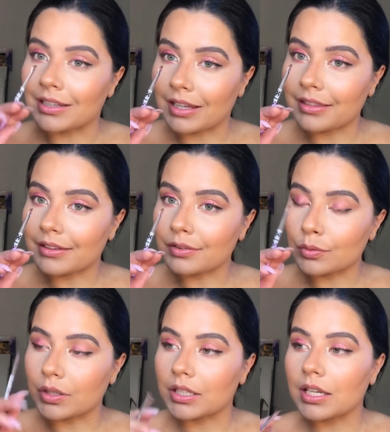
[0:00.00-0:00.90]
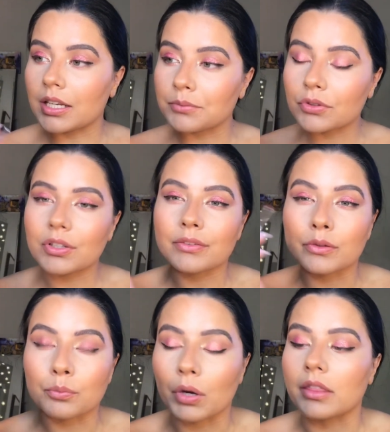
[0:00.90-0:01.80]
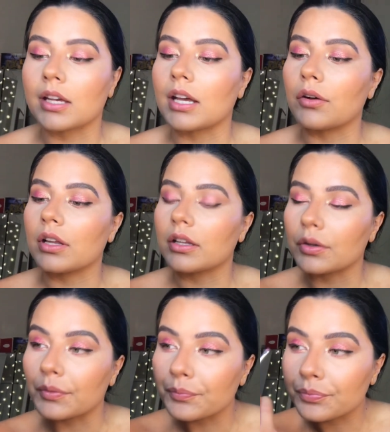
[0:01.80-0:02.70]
like this one, and I'm just going to spread that out a little.